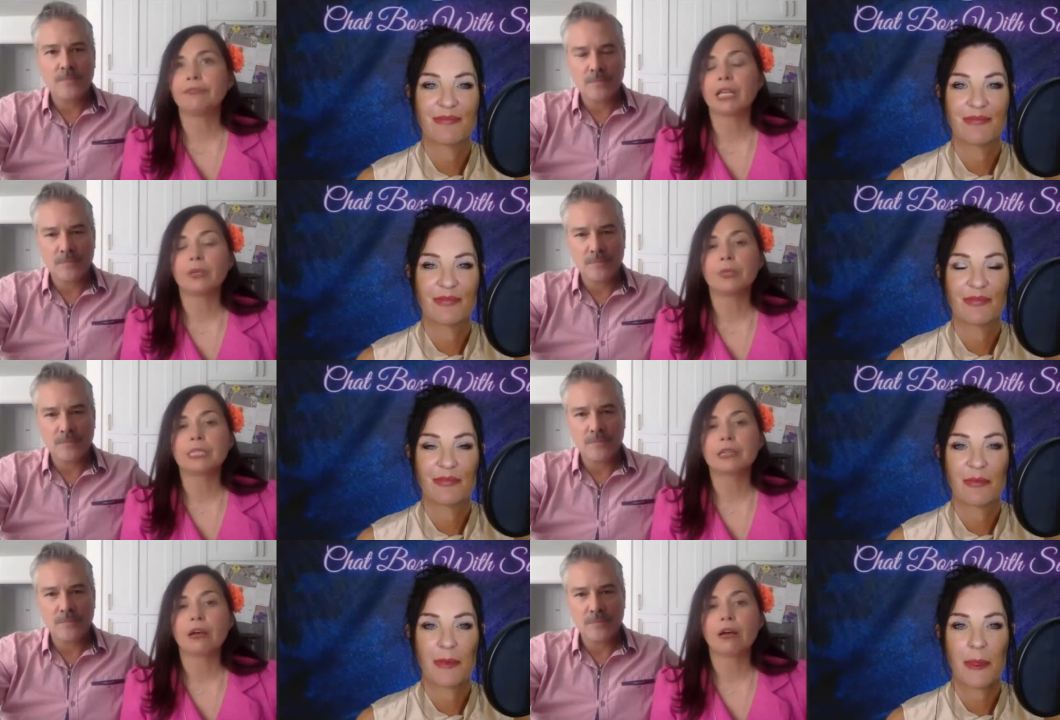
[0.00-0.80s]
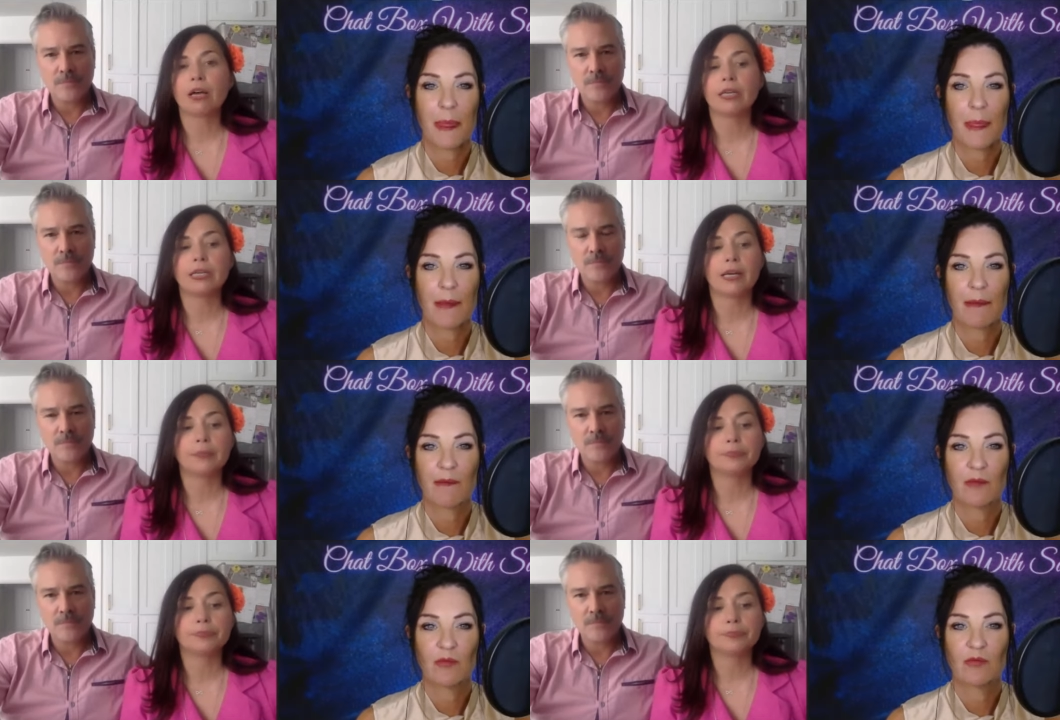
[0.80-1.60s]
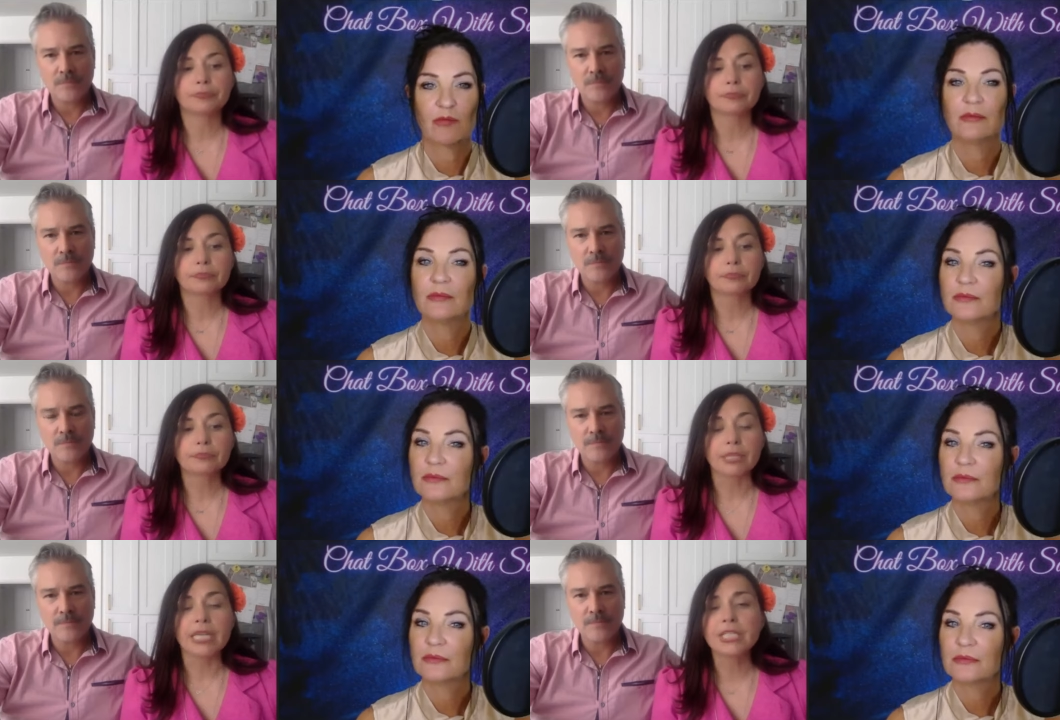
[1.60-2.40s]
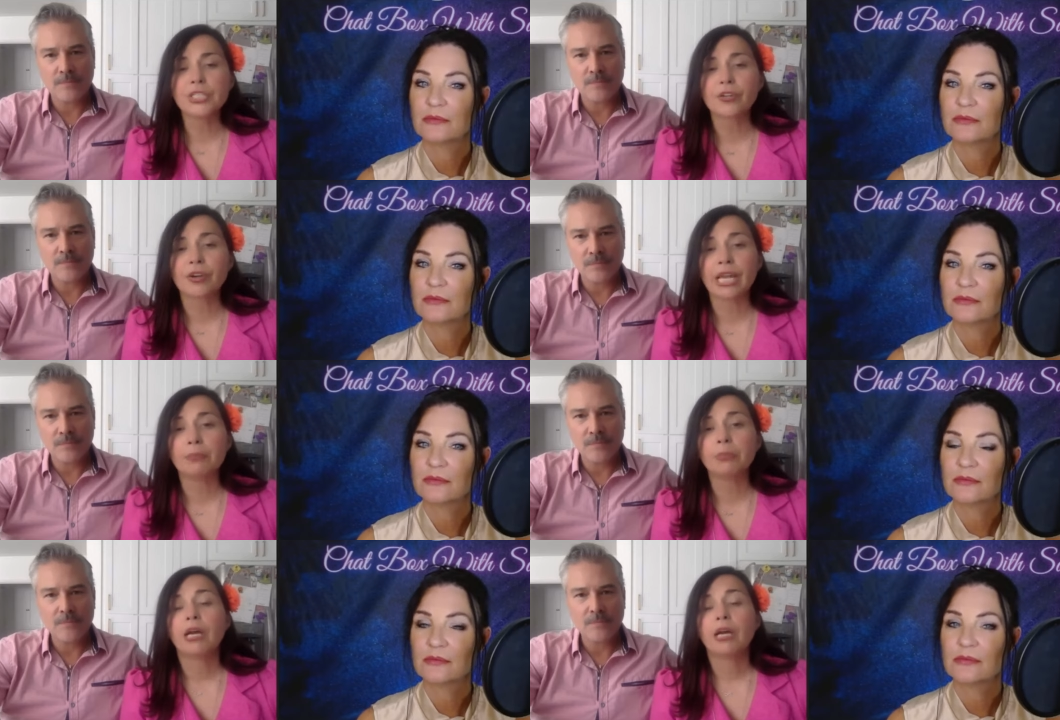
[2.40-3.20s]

Speaker 1: life. follow us on um, Instagram,